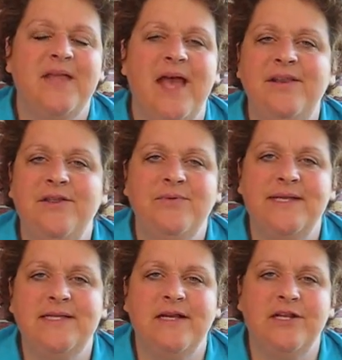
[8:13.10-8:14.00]
I know the
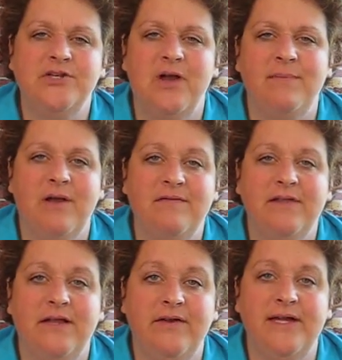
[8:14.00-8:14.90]
weight's not going to drop off
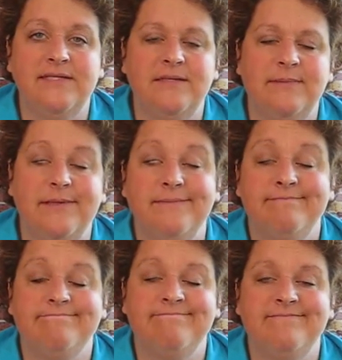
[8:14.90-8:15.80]
like crazy, but
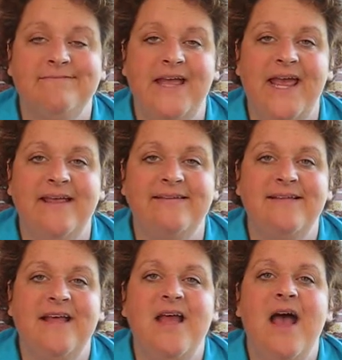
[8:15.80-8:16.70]
hey.
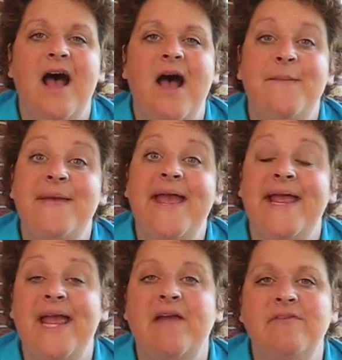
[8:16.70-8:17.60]

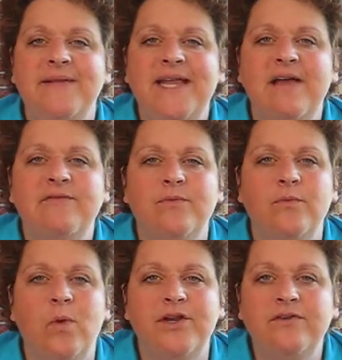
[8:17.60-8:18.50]
Hey, everybody have a
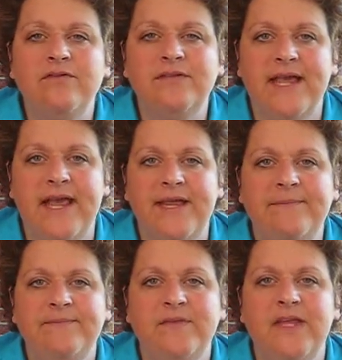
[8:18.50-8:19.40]
wonderful day.
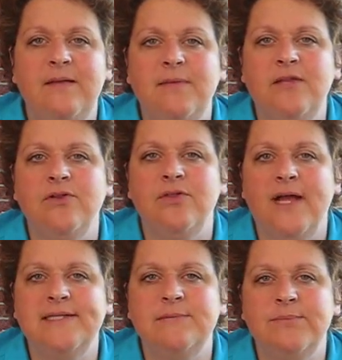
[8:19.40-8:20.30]
Keep me in your
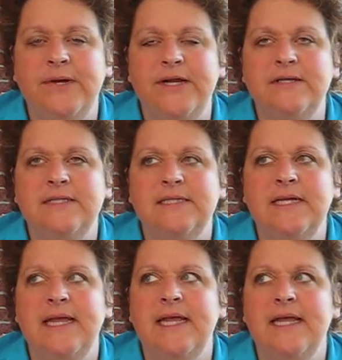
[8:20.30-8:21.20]
thoughts and prayers,
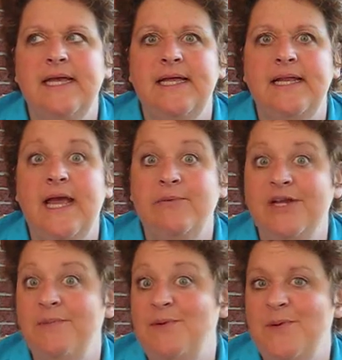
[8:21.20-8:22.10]
and I will
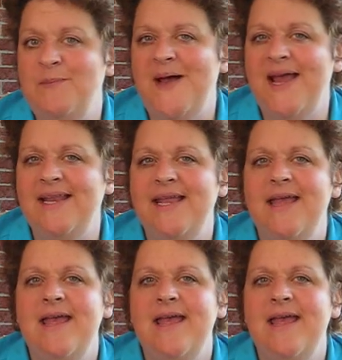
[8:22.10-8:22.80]
keep you in mind.